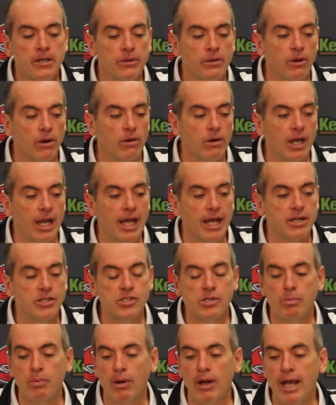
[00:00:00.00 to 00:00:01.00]
there aren't a lot
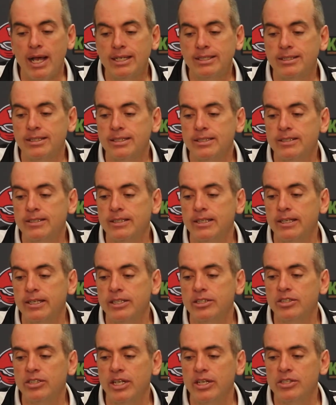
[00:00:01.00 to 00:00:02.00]
of surprises and
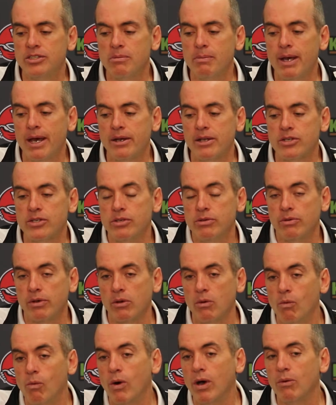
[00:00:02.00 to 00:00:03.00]
it's it's about us
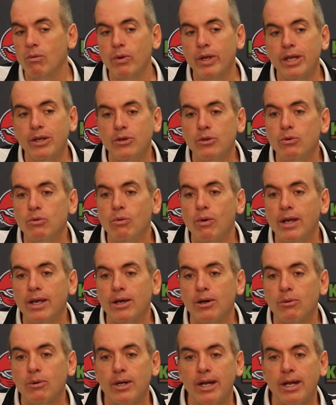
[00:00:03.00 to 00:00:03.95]
doing what we do well.